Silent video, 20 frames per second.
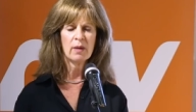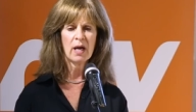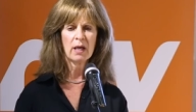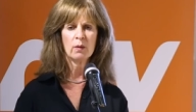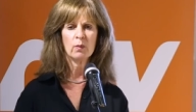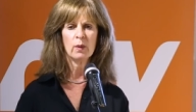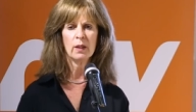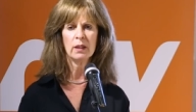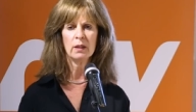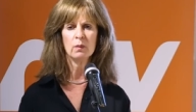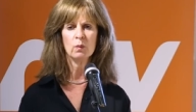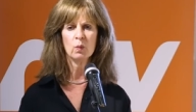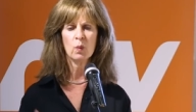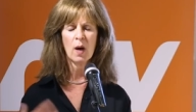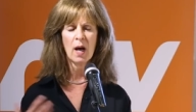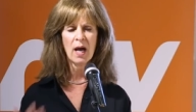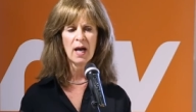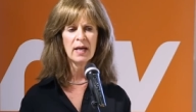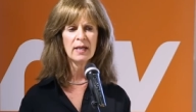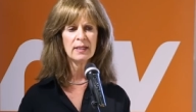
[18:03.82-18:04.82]
back when,
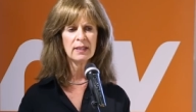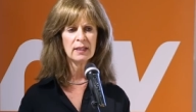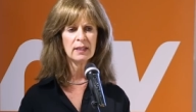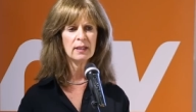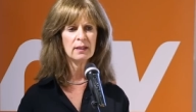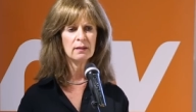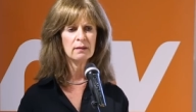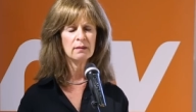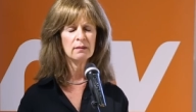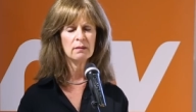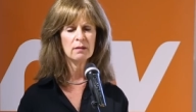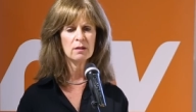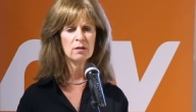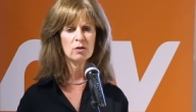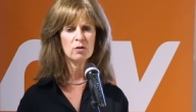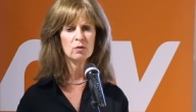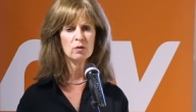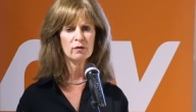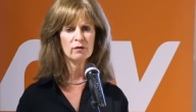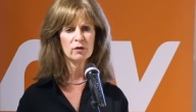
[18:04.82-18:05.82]
why did the
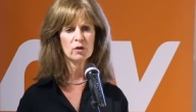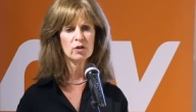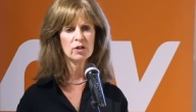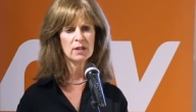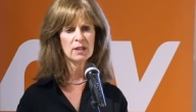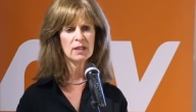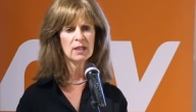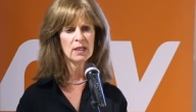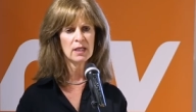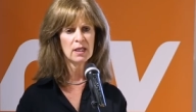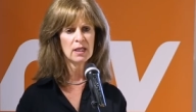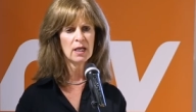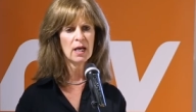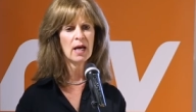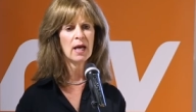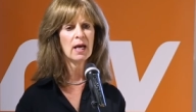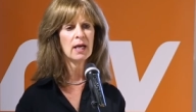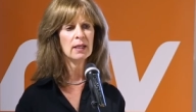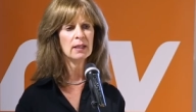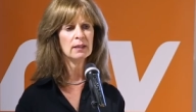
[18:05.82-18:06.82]
university
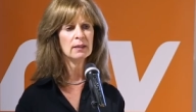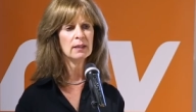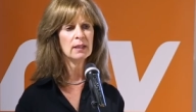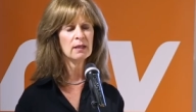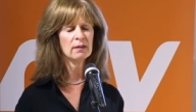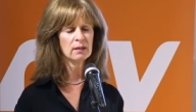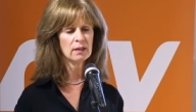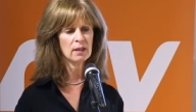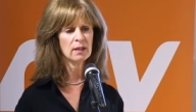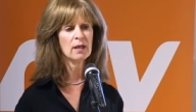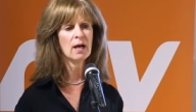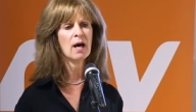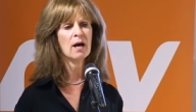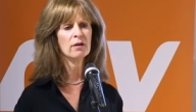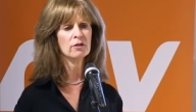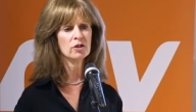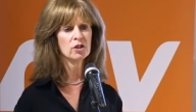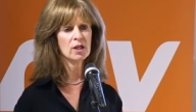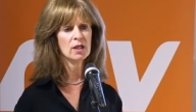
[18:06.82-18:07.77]
and Ithaca College